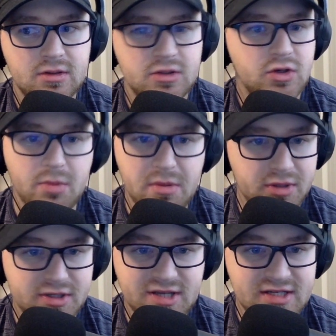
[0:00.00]
Jacoby
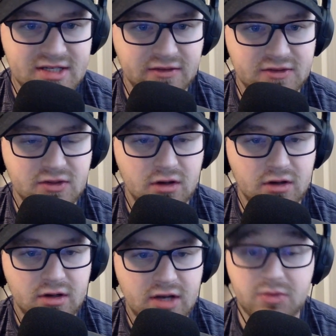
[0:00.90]
Brissett's not the
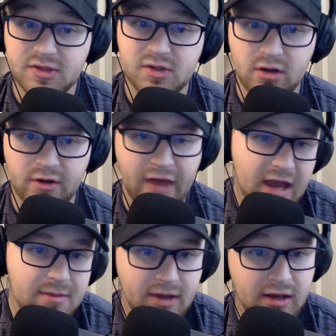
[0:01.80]
starter. He was a starter in that
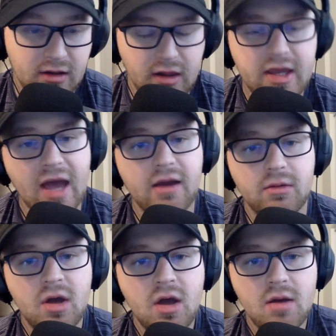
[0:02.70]
game, technically, yeah.
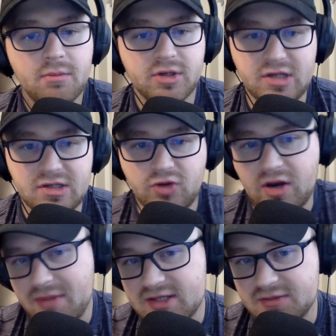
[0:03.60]
But
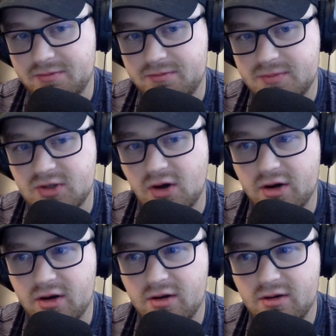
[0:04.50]
Drake May's a
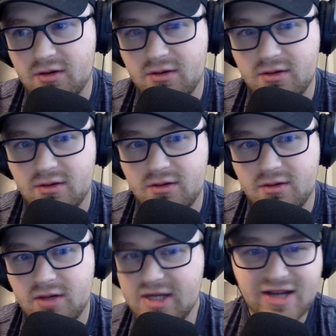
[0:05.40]
starter.
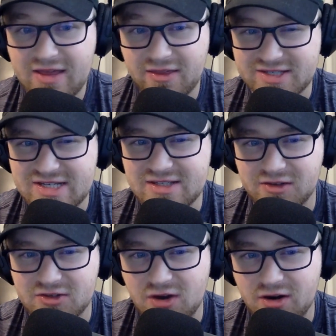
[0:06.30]
He didn't end the season as
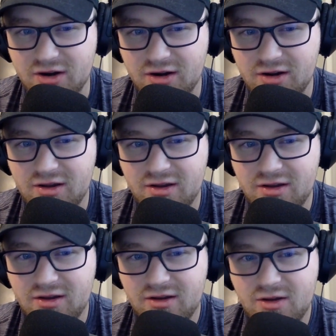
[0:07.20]
a starter.
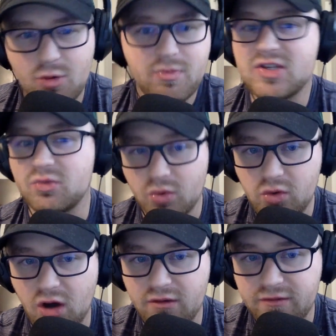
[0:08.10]
Mason
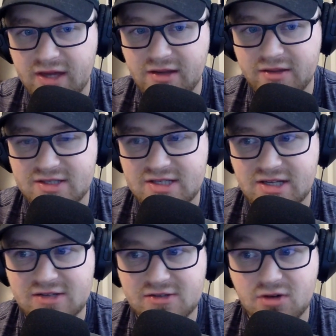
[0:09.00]
Rudolph ended the season
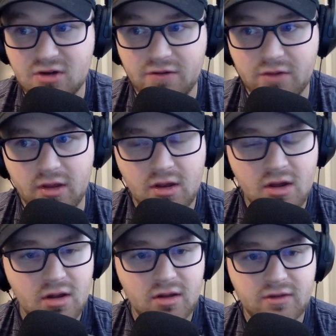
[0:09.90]
as a starter for the
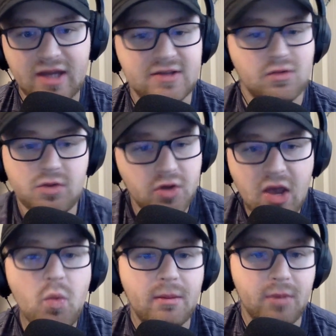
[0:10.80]
Titans. So you
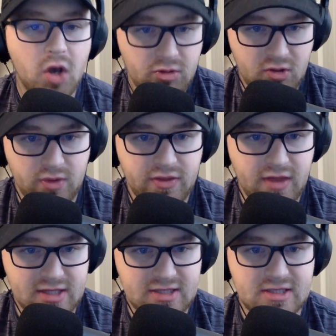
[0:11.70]
get where I'm going with
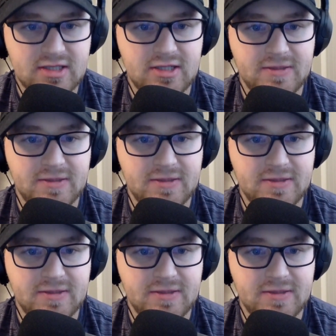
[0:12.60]
this.